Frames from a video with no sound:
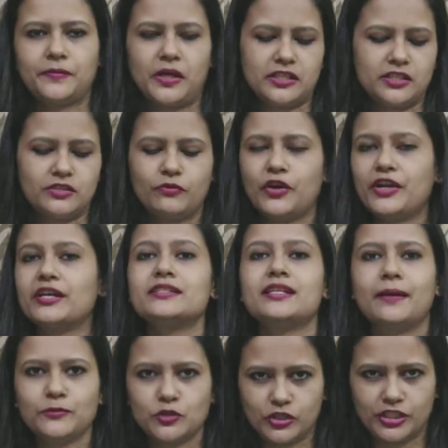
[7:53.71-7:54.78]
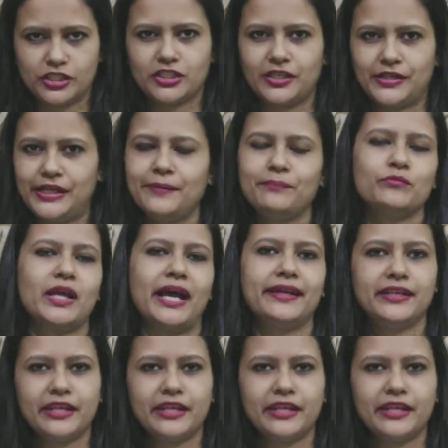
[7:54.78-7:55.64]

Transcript: It's for Assam judiciary. I